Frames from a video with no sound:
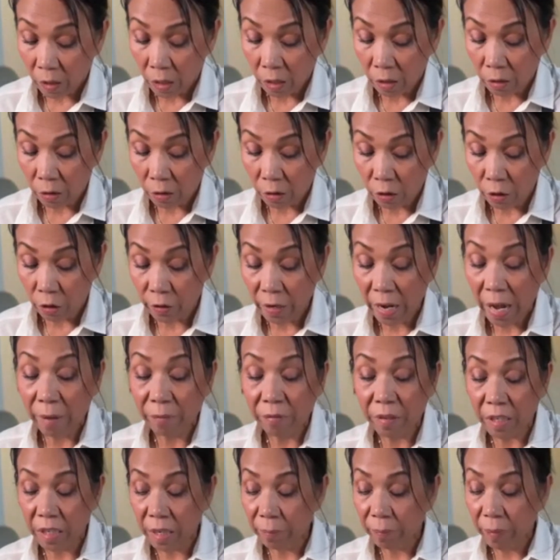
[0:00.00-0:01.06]

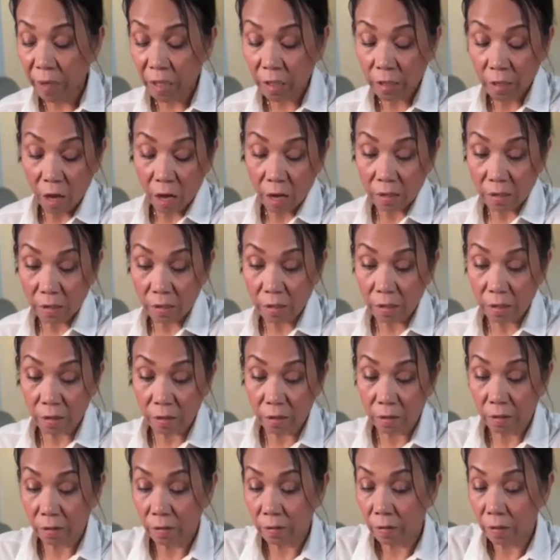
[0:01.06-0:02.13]
have the dipping sauce,
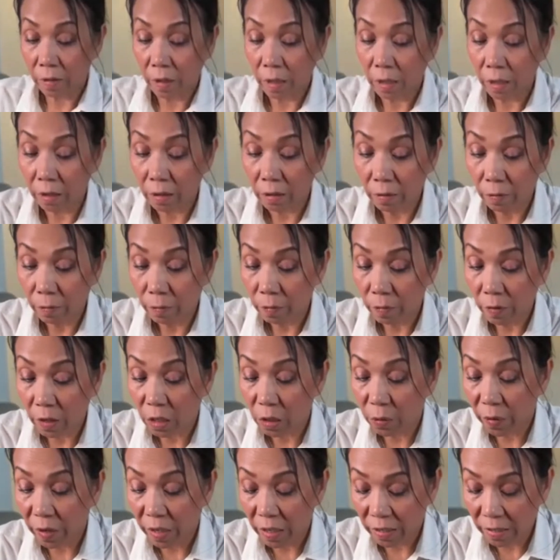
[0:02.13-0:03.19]
the
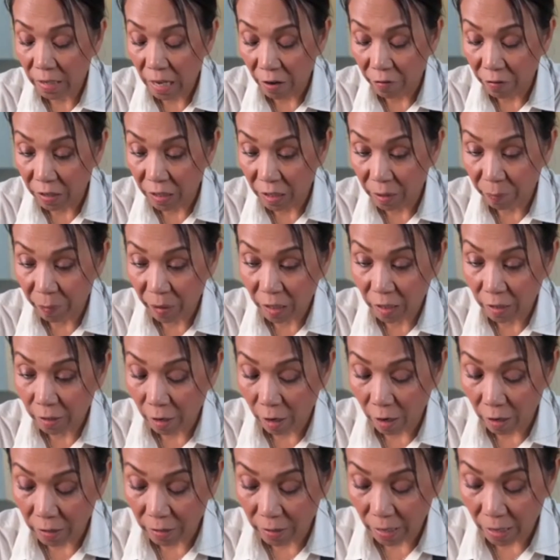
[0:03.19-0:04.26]
sweet and sour dipping
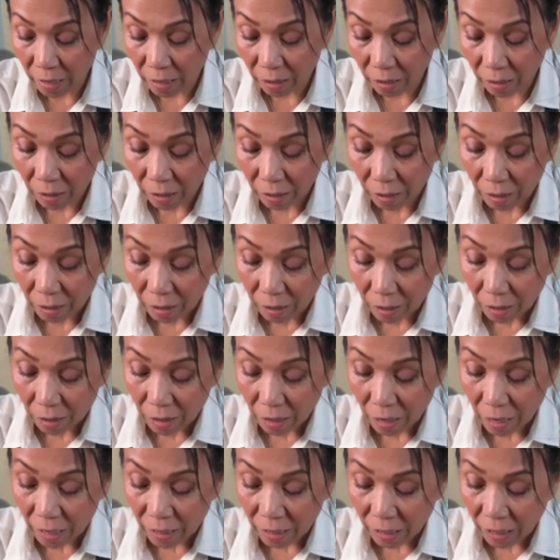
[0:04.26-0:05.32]
sauce, and
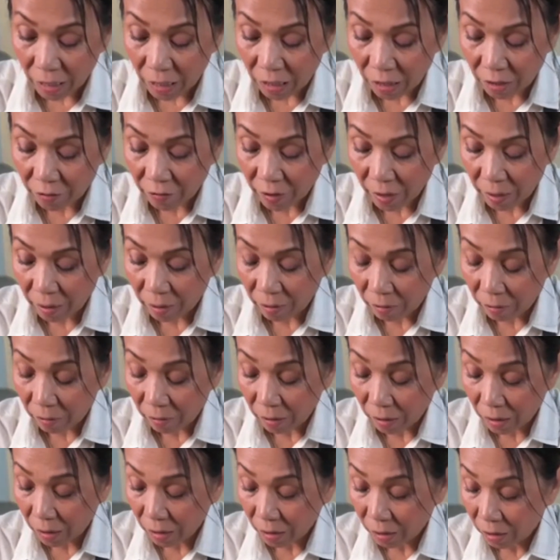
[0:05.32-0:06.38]
eat it
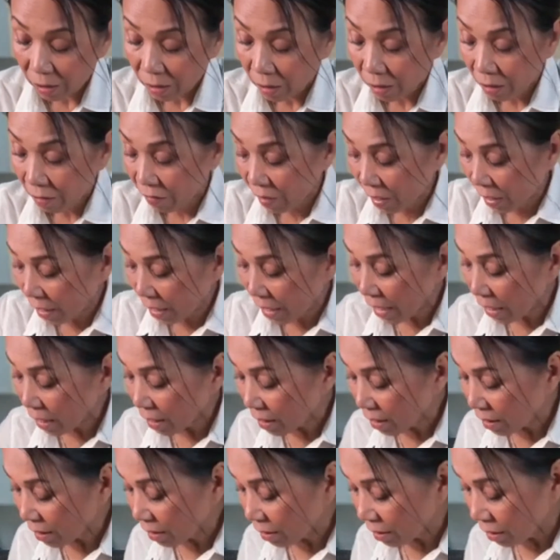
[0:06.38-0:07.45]
with
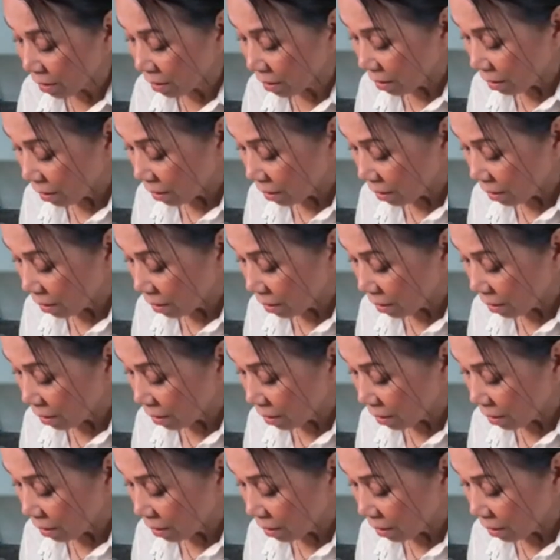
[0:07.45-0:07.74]
lettuce.